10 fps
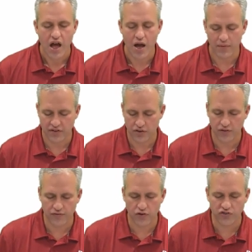Um, and so
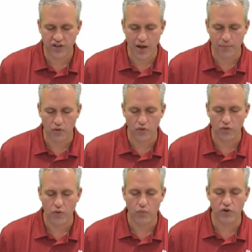the first
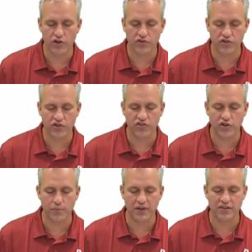couple, we're using
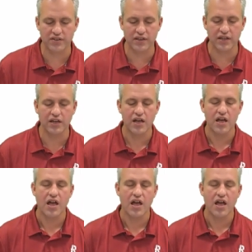just your P C.